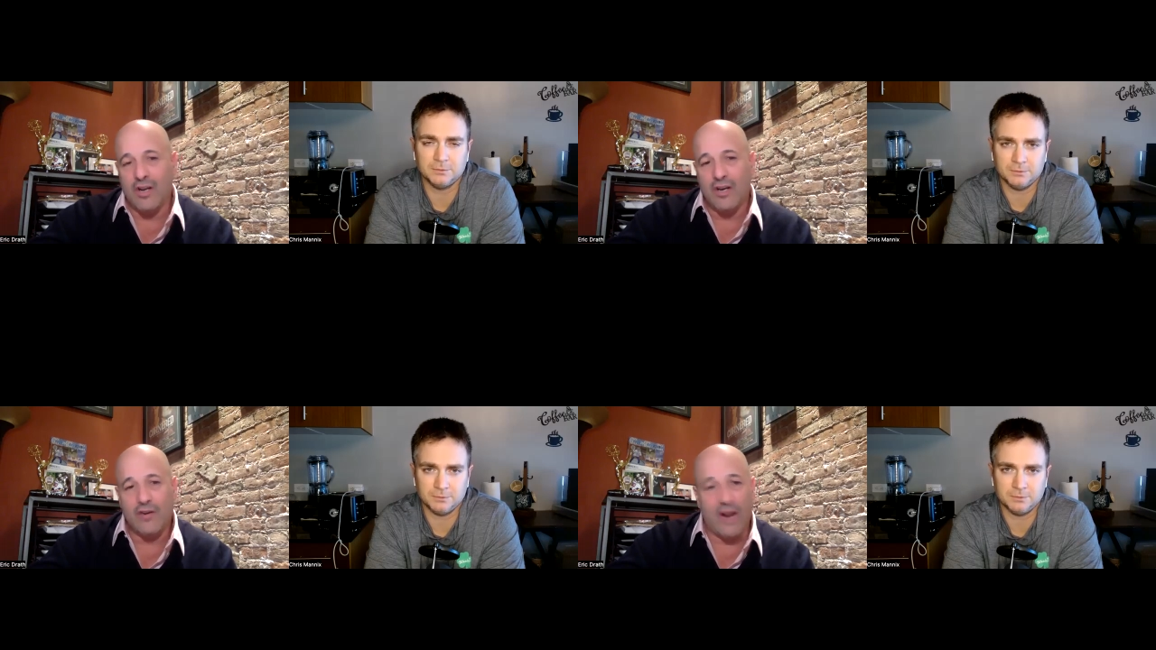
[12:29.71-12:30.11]

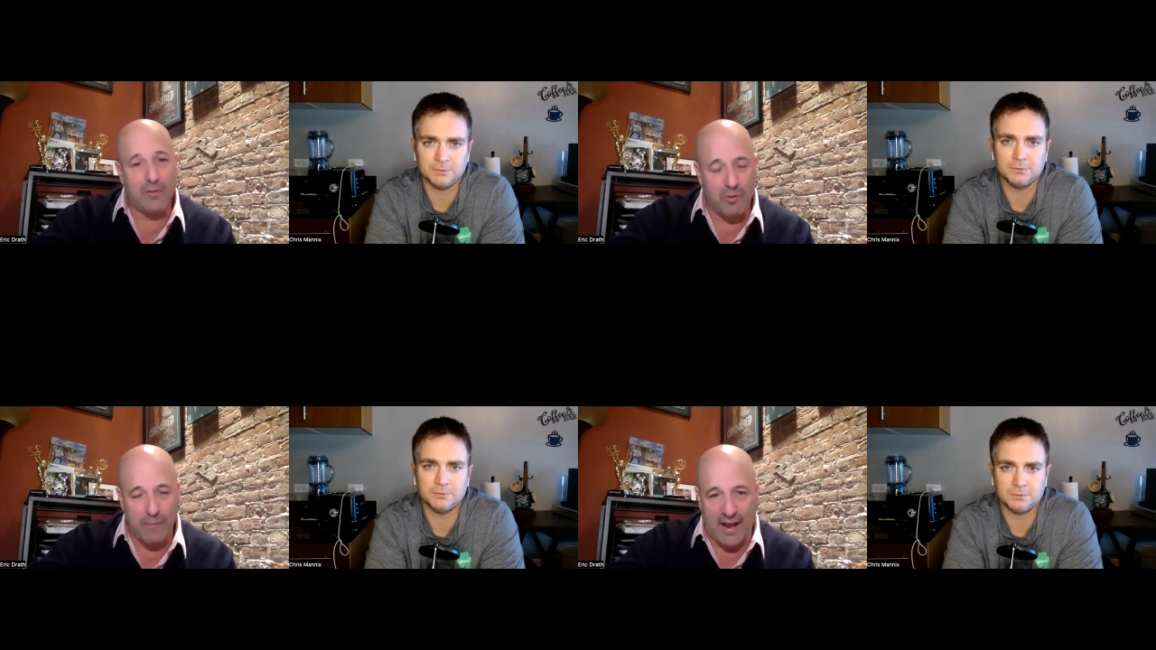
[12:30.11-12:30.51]

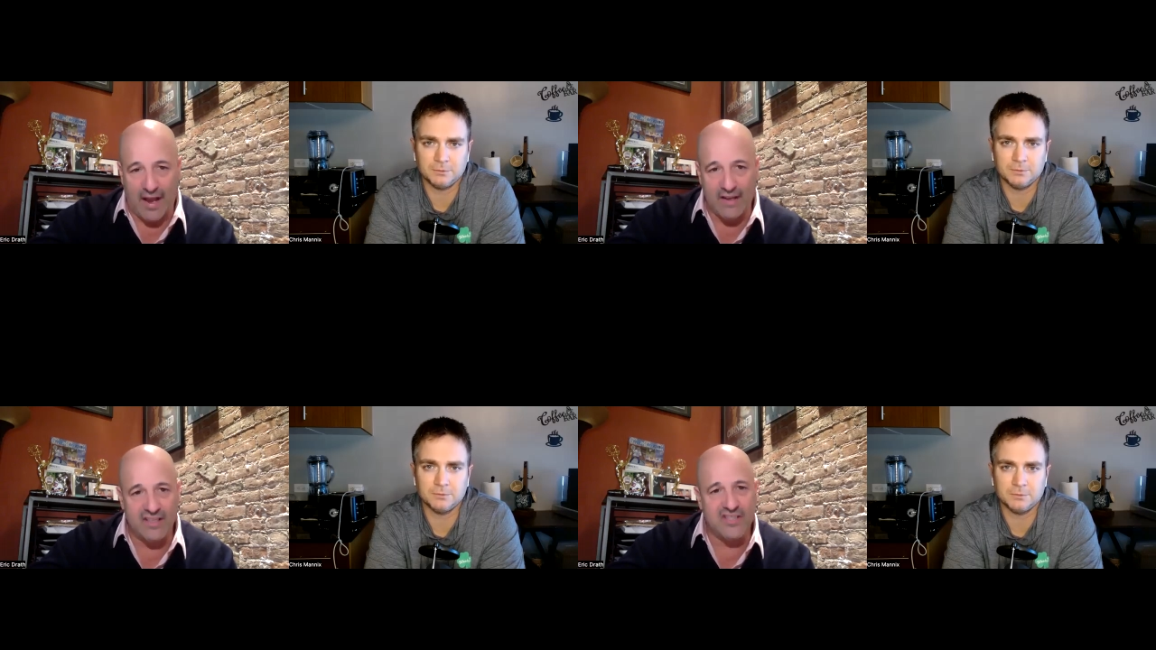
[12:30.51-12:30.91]
Speaker 1: incredible
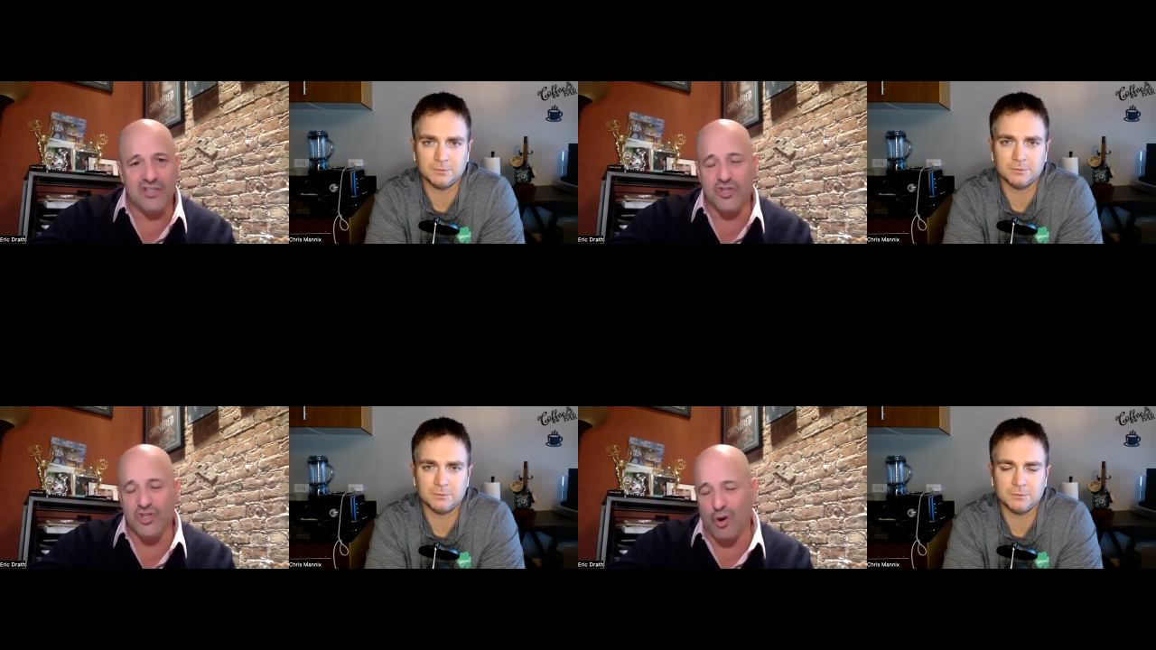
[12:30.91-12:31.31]
man. He did
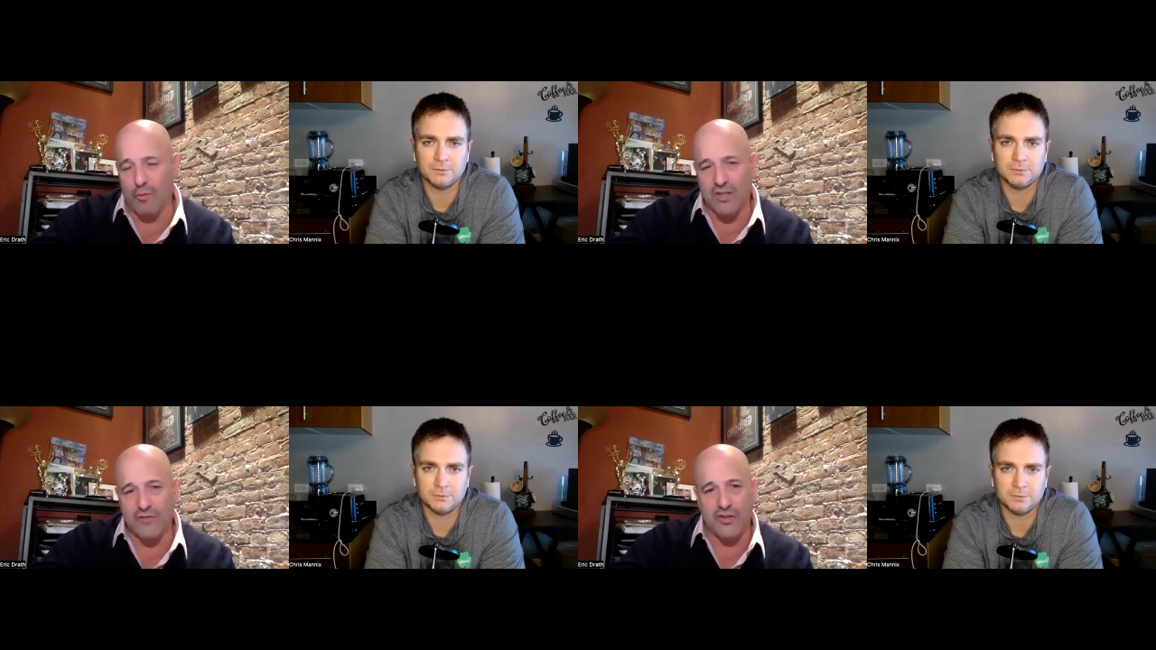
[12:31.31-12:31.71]
so
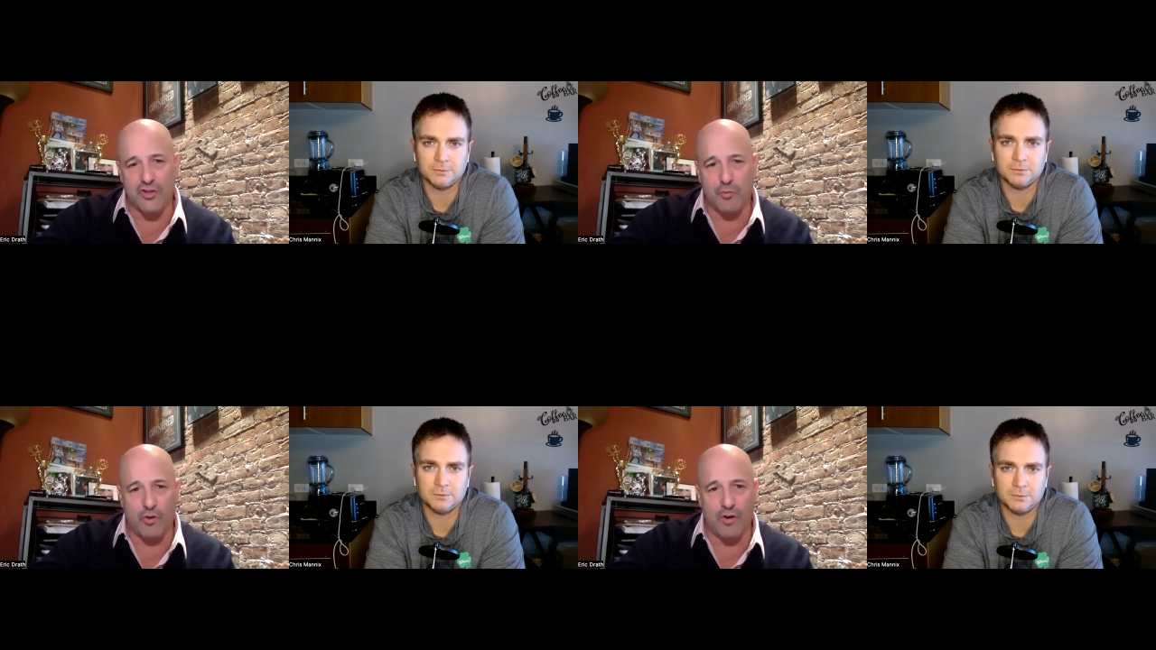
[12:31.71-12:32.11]
much for the
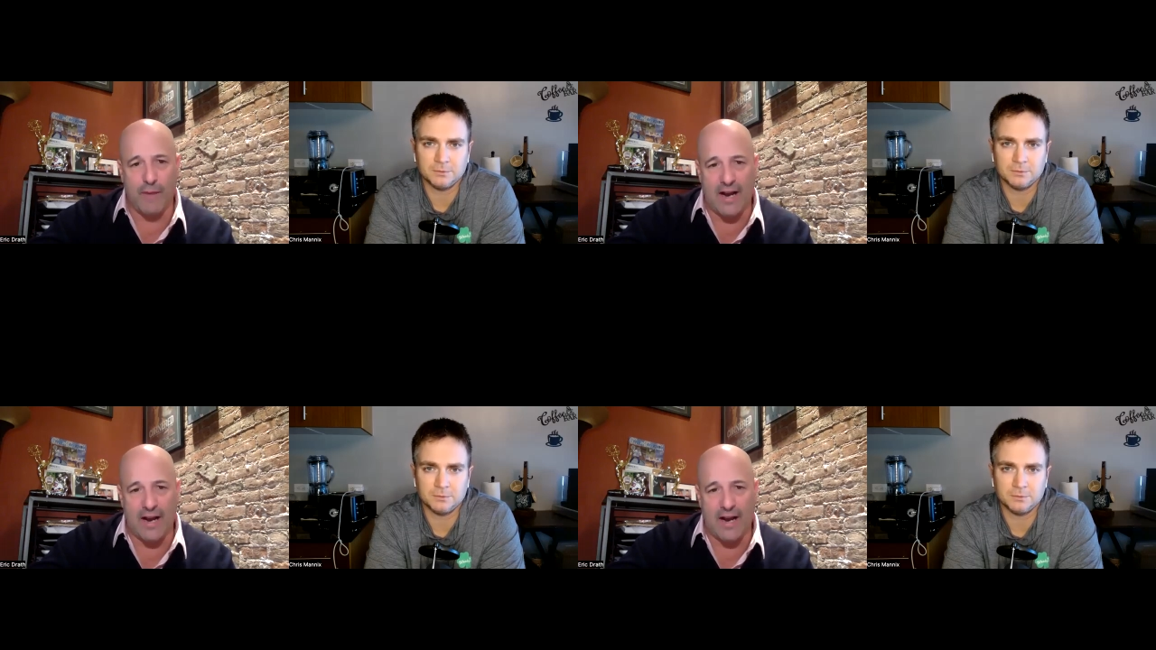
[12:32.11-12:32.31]
sport of